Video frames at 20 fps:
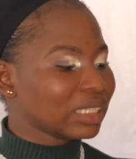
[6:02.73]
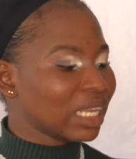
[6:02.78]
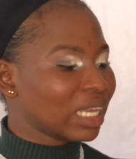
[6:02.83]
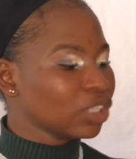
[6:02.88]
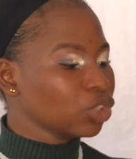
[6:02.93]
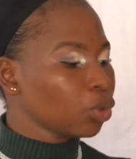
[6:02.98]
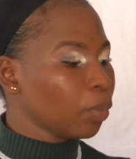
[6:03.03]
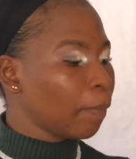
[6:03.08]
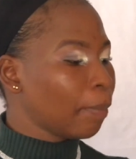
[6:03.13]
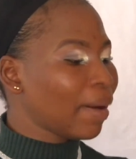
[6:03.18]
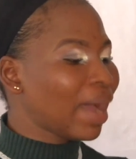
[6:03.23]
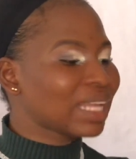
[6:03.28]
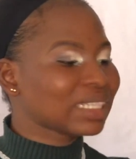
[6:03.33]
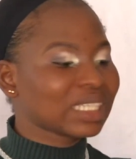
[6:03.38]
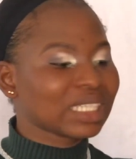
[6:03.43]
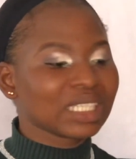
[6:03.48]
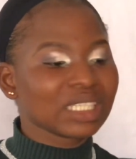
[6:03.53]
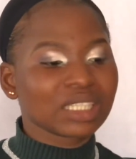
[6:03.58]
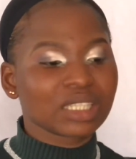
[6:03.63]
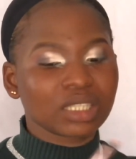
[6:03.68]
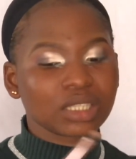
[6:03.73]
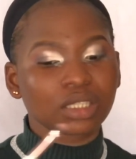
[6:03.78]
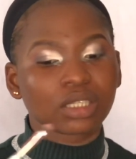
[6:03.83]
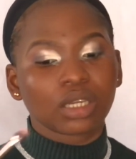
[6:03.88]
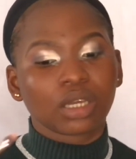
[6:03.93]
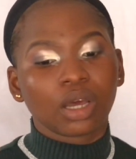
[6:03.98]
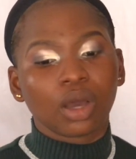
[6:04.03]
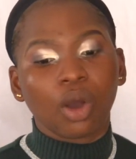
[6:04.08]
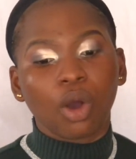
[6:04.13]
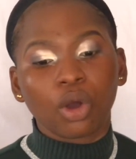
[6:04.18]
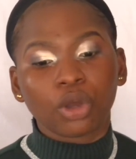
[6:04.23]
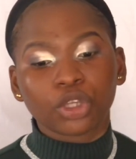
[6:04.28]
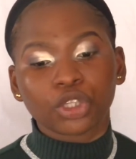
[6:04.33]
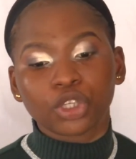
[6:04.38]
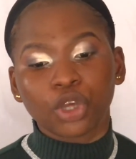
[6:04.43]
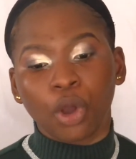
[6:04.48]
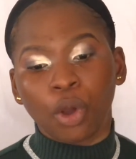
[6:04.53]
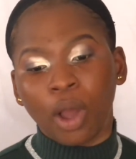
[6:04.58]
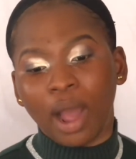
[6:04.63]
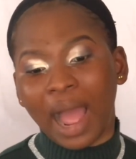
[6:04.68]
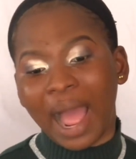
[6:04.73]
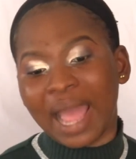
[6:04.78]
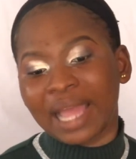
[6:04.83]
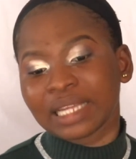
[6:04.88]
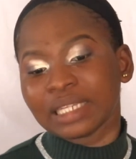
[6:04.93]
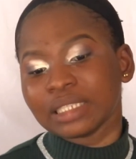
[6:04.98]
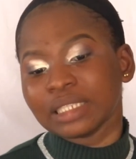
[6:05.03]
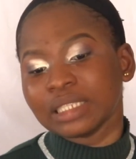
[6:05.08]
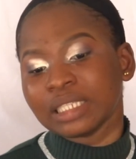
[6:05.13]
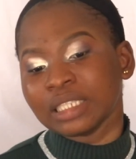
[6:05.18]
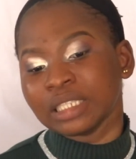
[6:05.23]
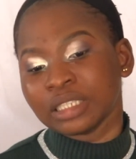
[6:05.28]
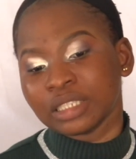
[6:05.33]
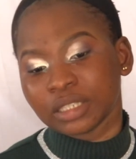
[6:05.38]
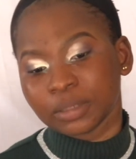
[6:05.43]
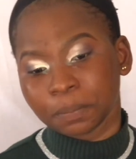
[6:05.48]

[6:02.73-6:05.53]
you pat it on your eyelid.